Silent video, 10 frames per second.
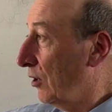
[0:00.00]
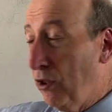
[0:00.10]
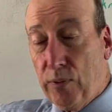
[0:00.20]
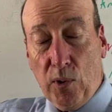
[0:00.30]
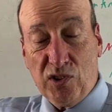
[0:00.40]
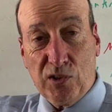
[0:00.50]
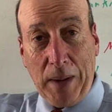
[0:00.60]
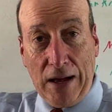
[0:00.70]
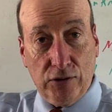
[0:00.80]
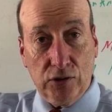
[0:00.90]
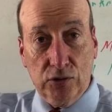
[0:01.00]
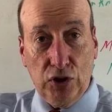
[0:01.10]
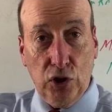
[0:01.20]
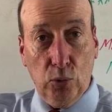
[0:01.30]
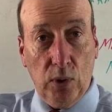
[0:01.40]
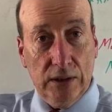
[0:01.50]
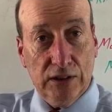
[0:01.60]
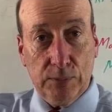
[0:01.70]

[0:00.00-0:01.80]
You could throw a spousal tier 1,